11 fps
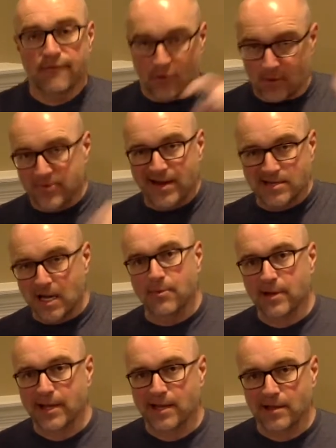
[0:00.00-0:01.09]
forms that
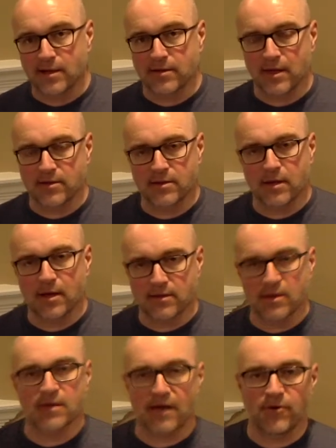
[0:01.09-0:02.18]
double helix as
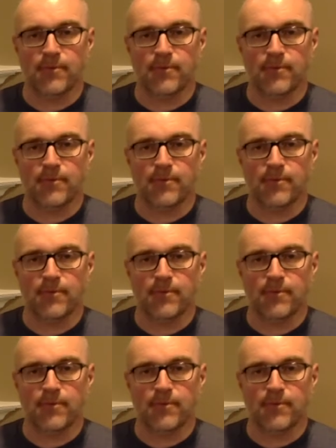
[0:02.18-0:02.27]
discovered